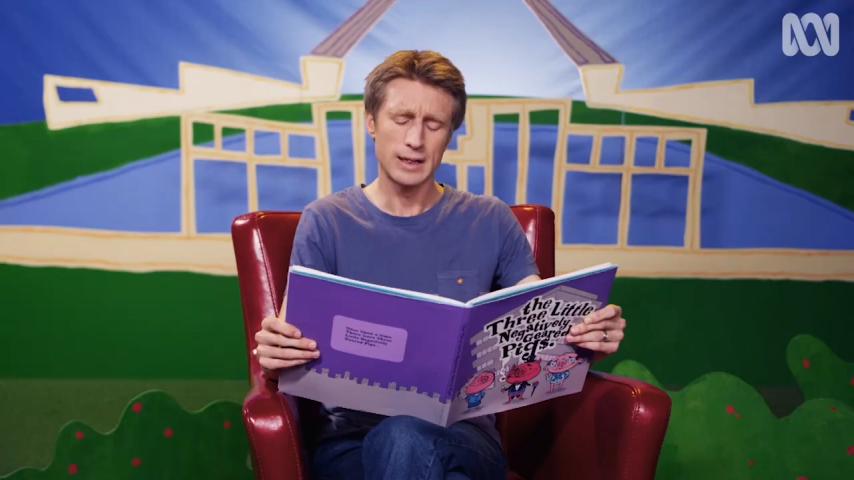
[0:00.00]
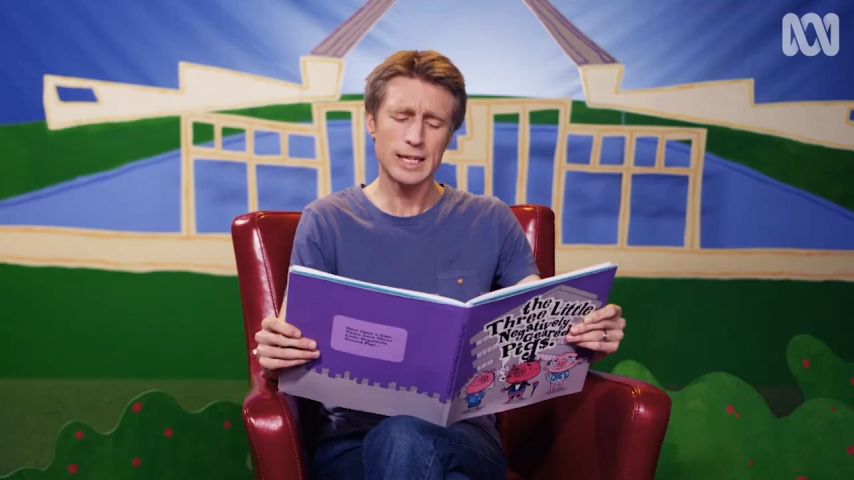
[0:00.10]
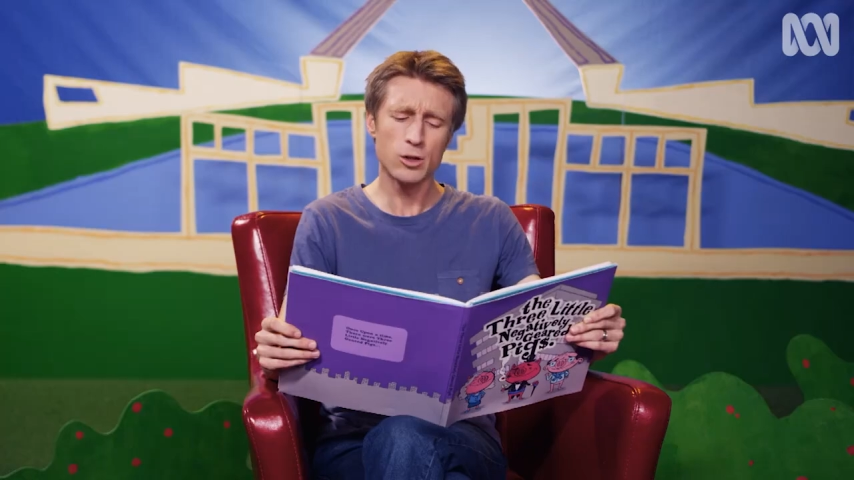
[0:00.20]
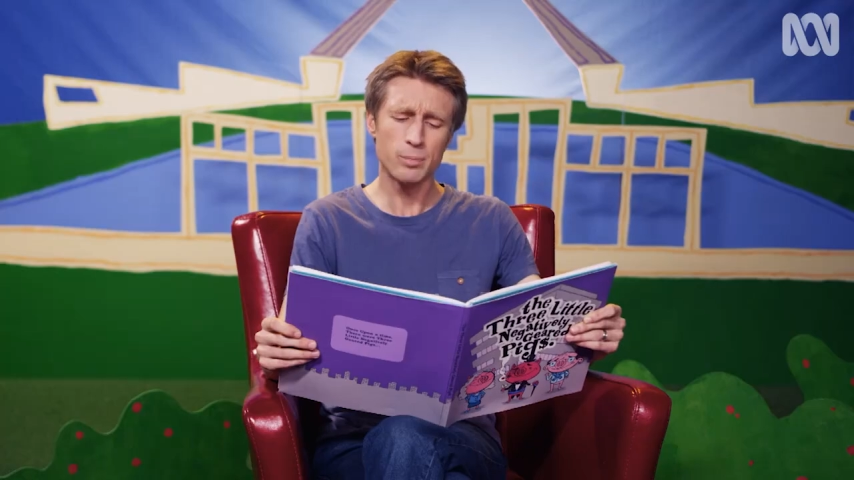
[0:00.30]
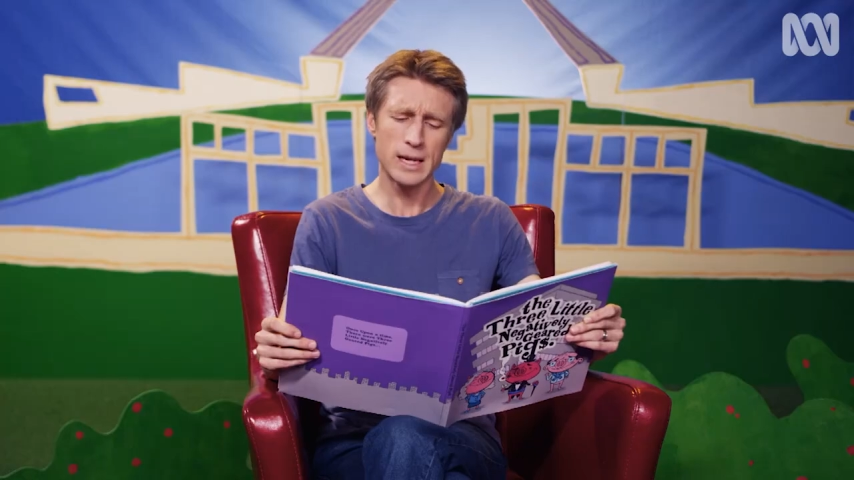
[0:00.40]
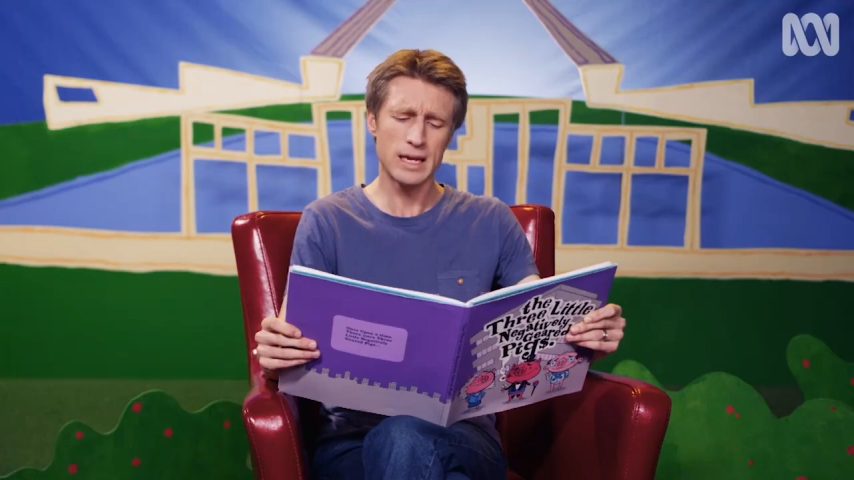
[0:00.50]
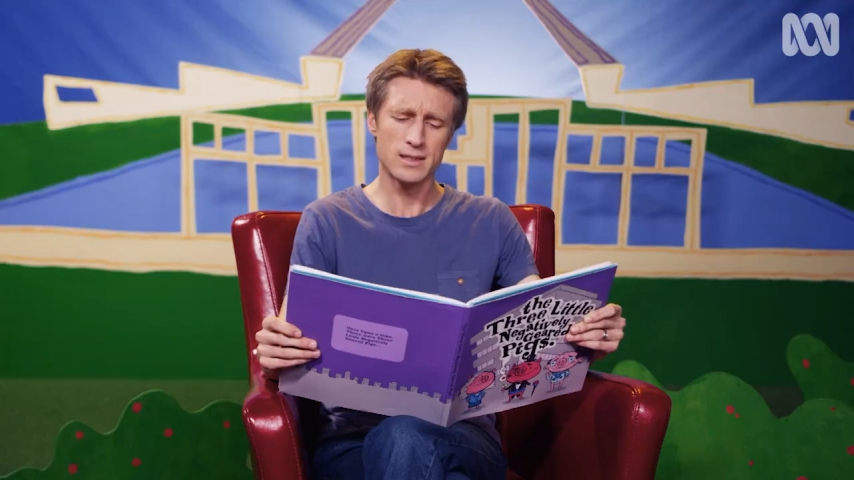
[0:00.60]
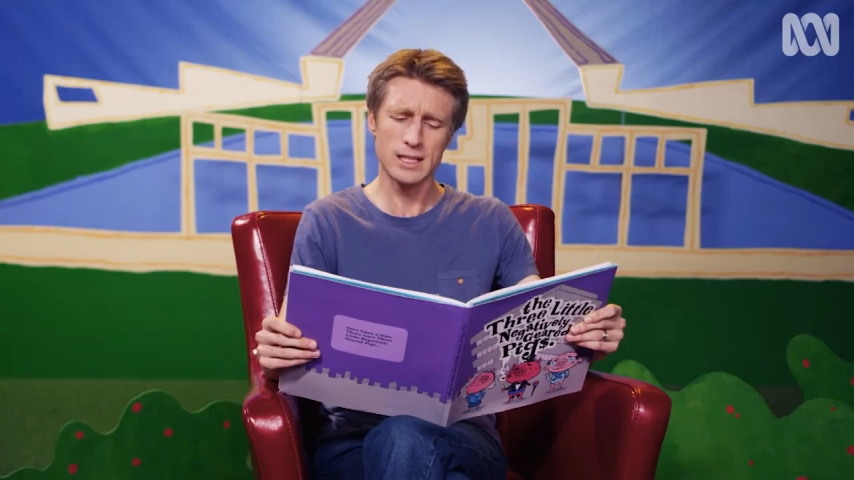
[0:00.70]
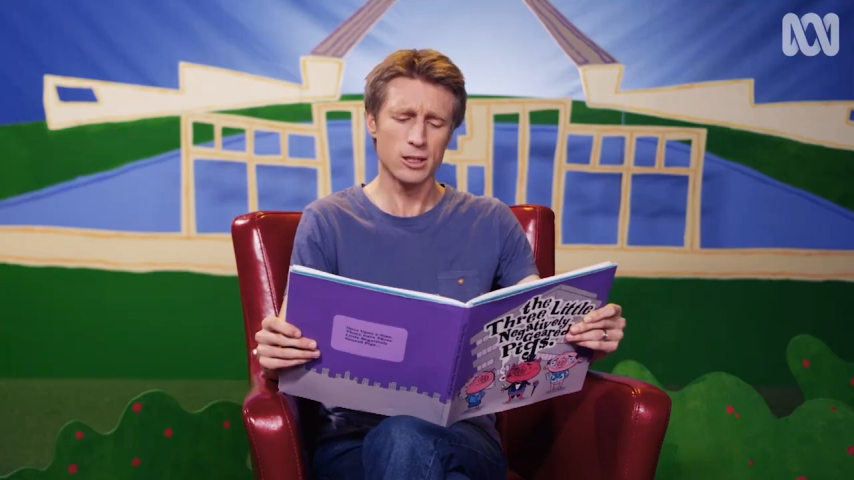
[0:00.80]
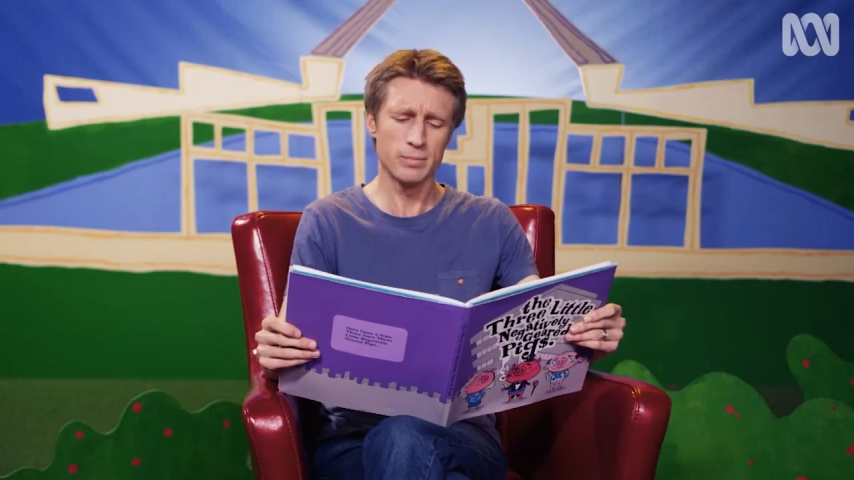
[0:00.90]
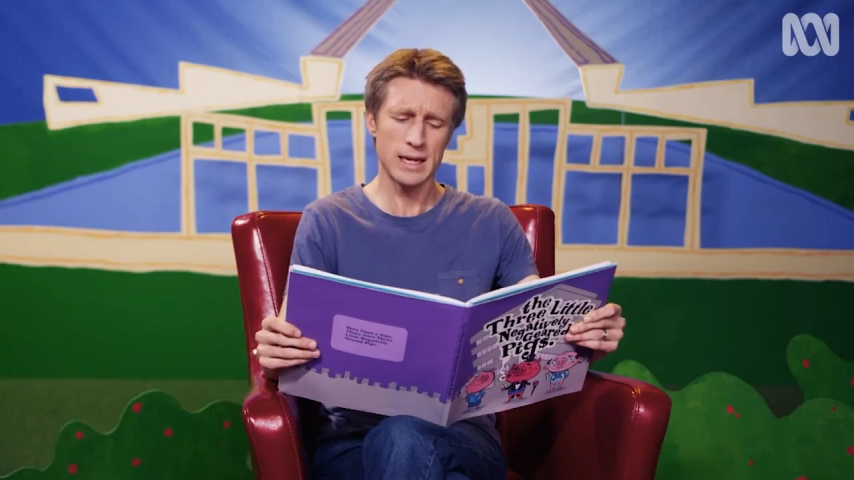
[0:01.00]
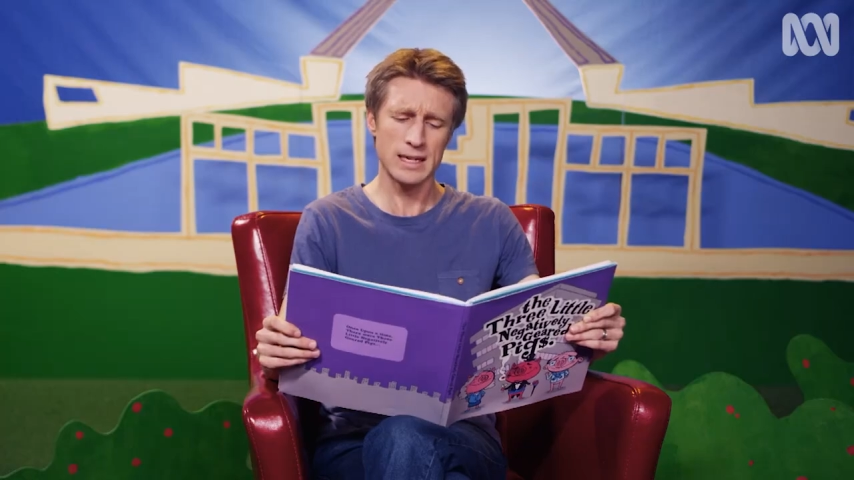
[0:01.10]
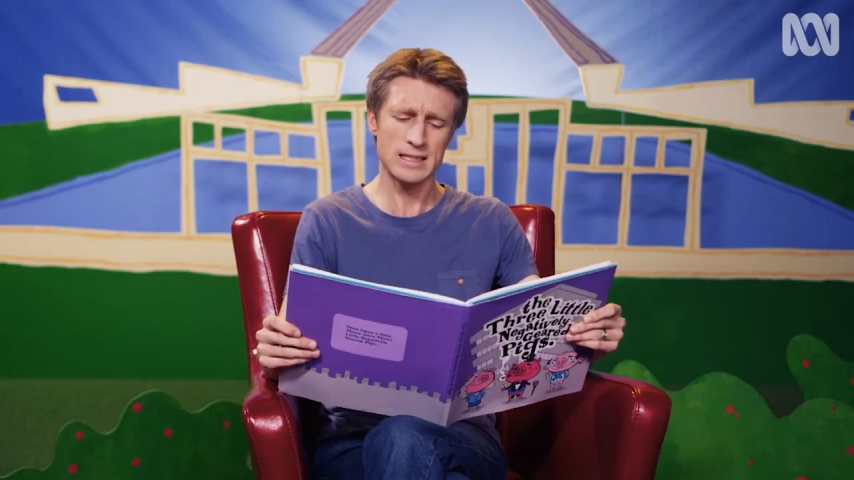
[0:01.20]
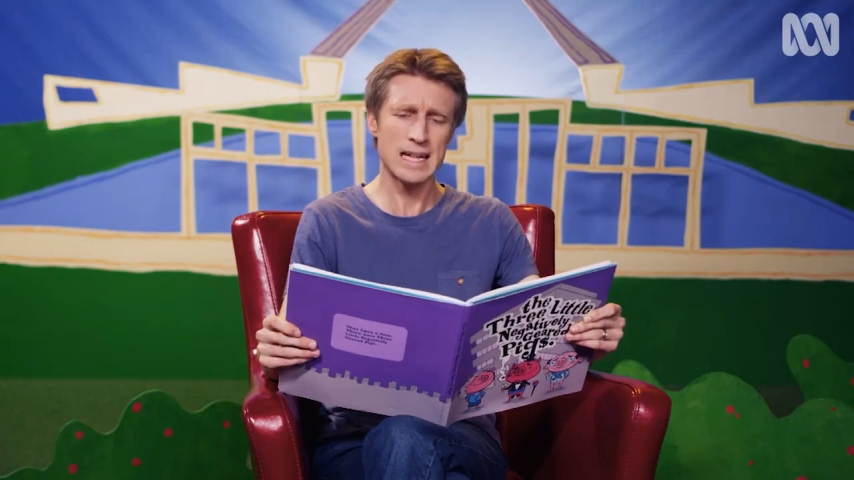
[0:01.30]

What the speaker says: little pigs,